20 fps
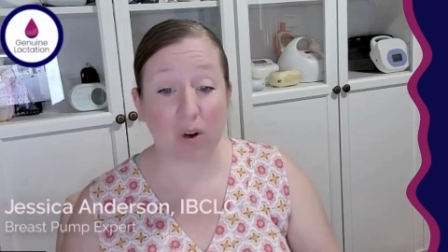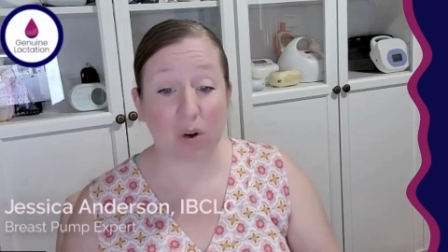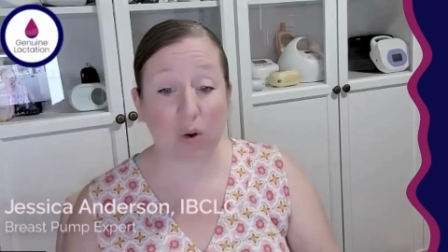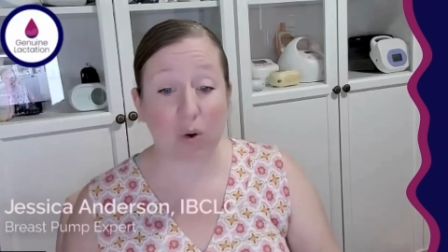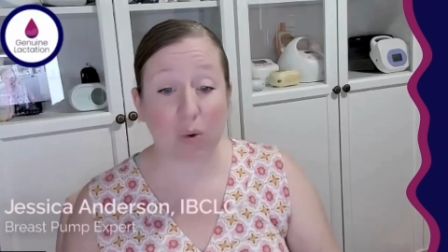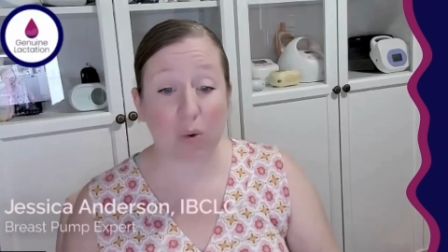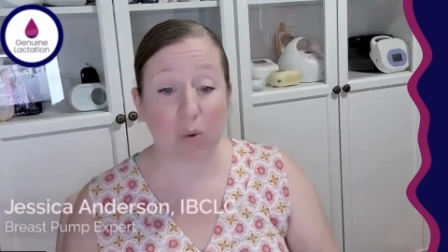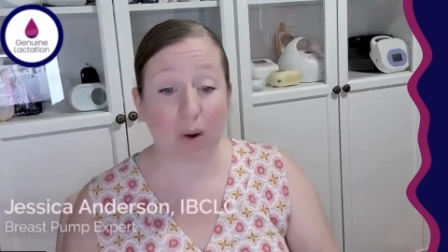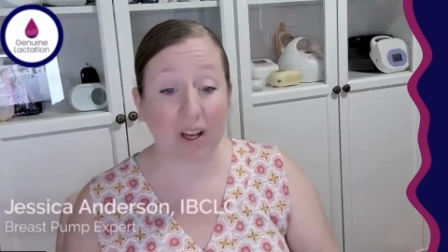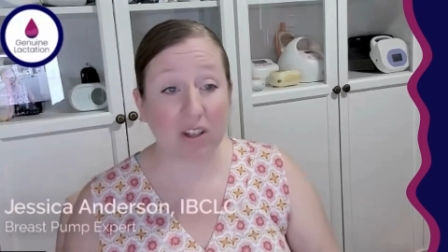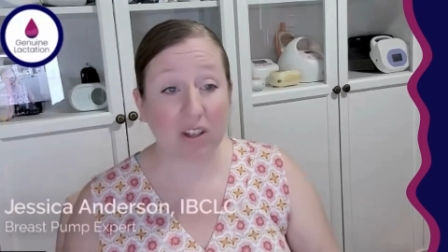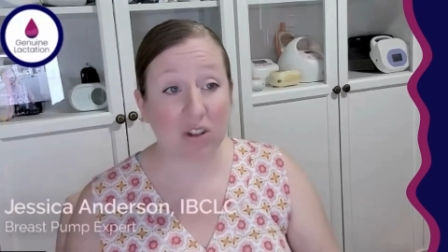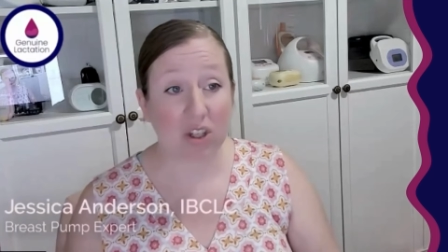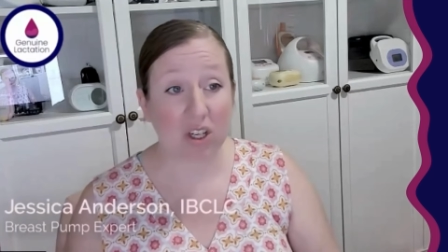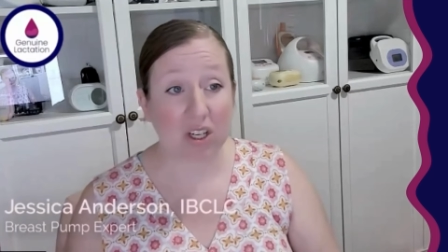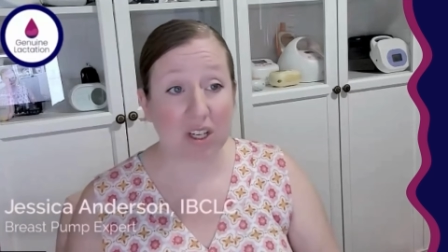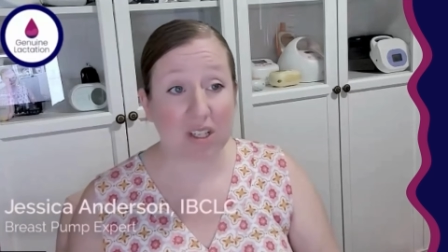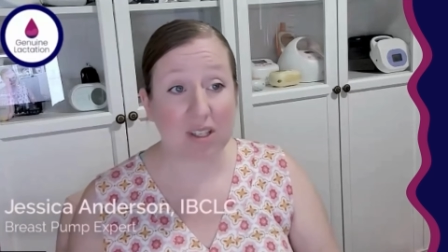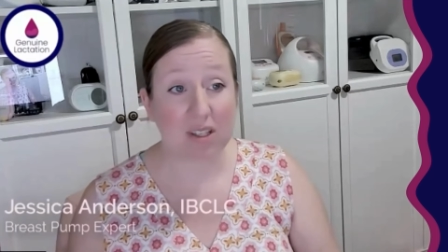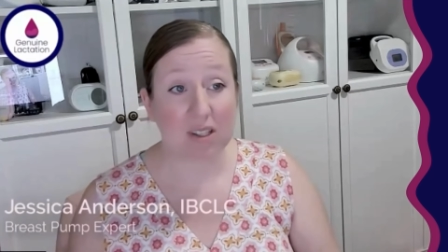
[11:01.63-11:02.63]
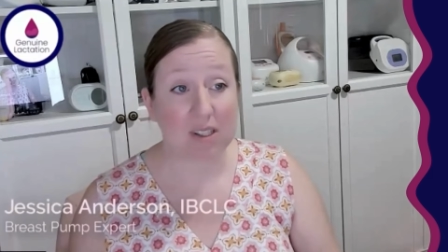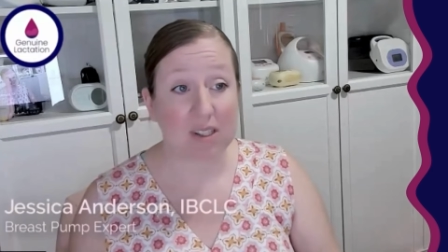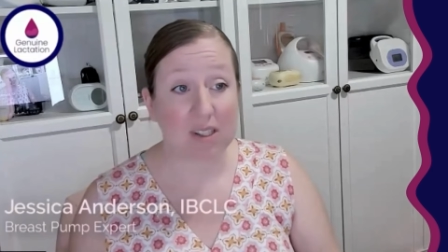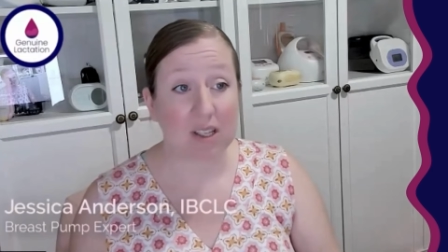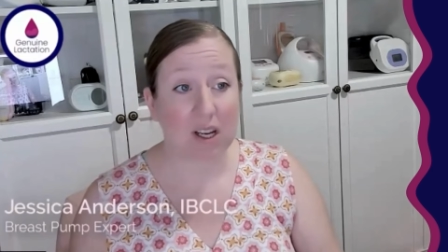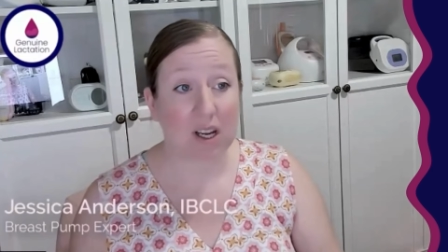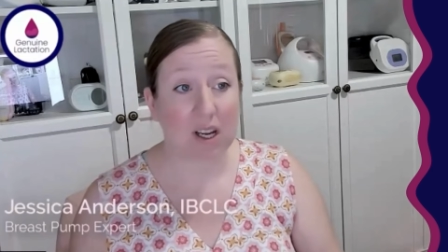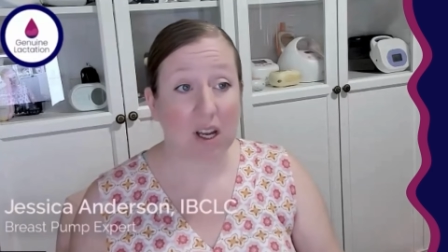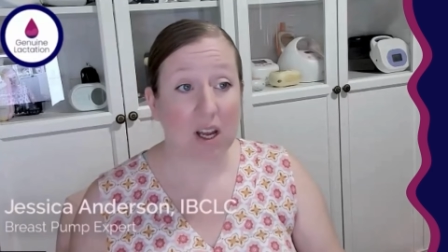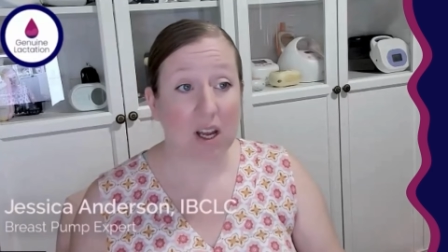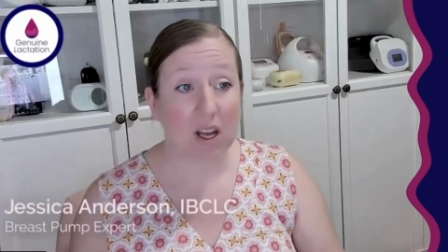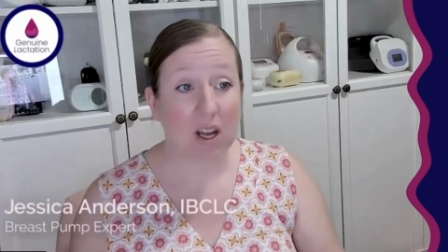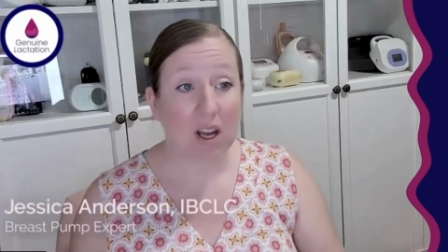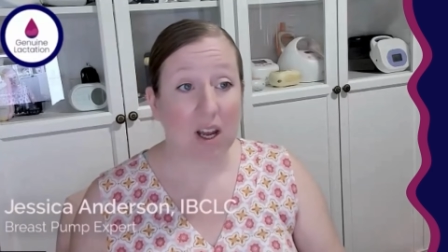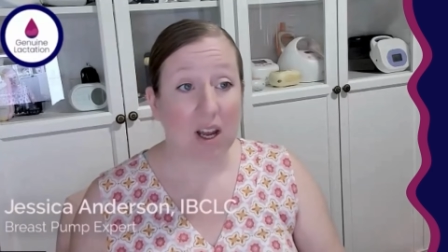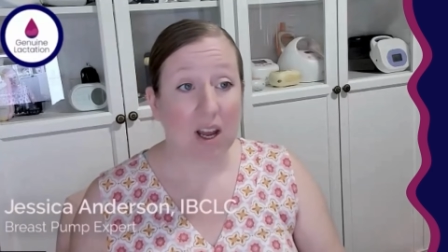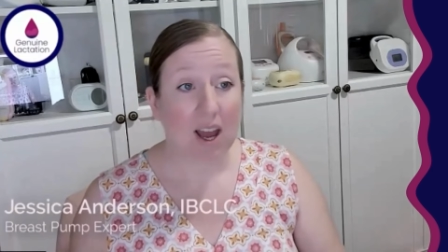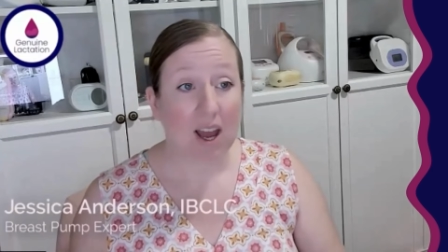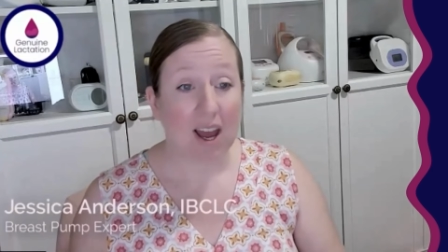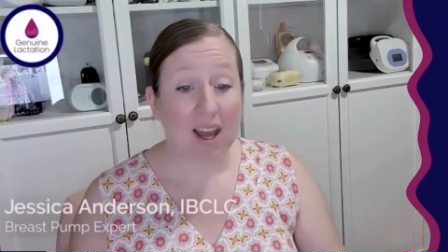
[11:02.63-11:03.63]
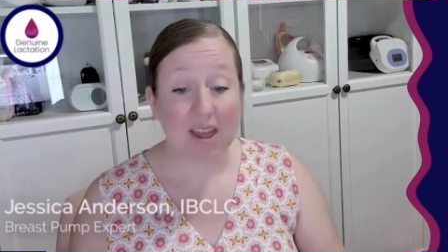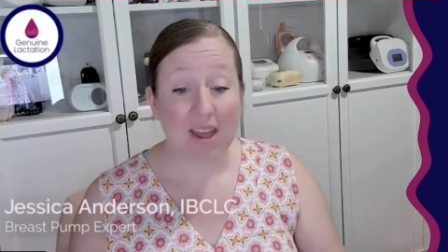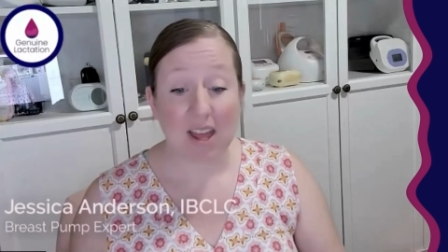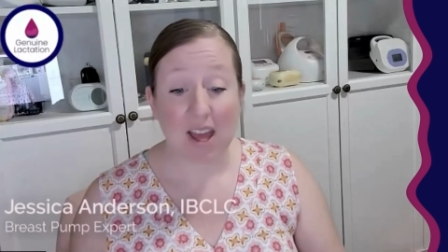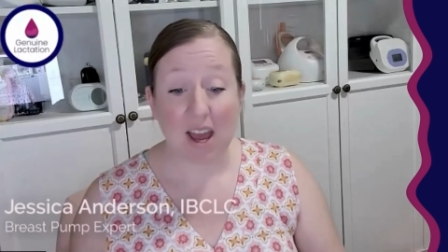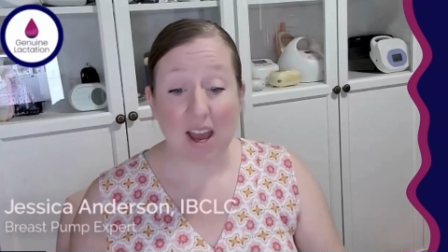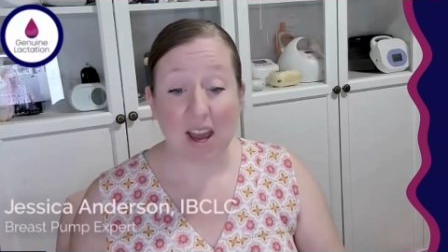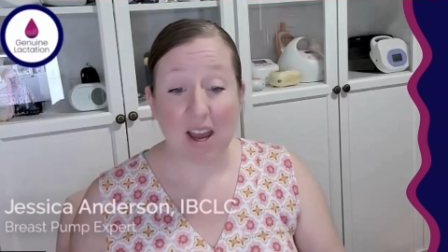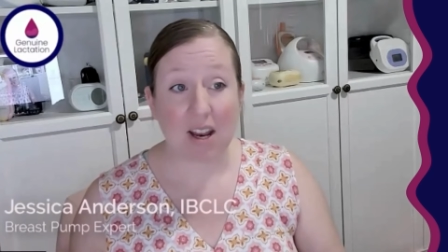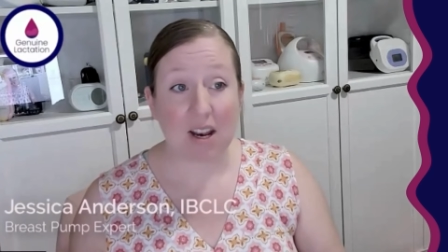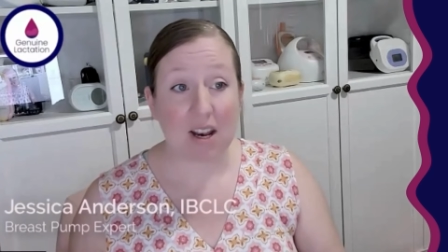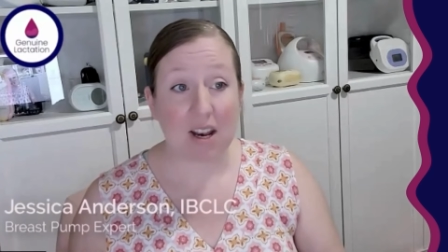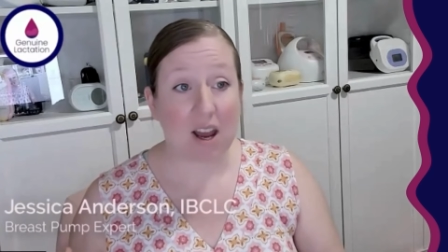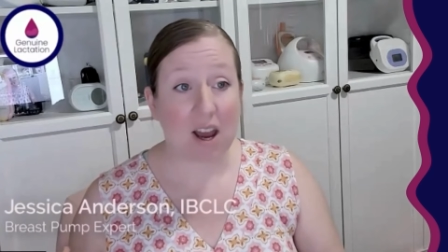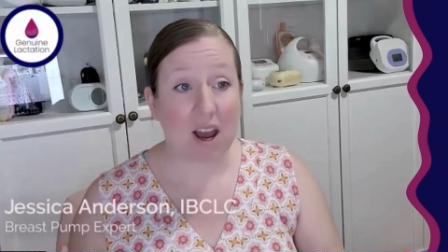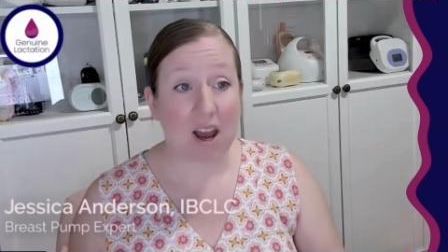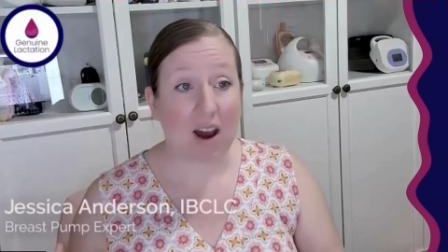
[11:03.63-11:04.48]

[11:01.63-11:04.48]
questions. And then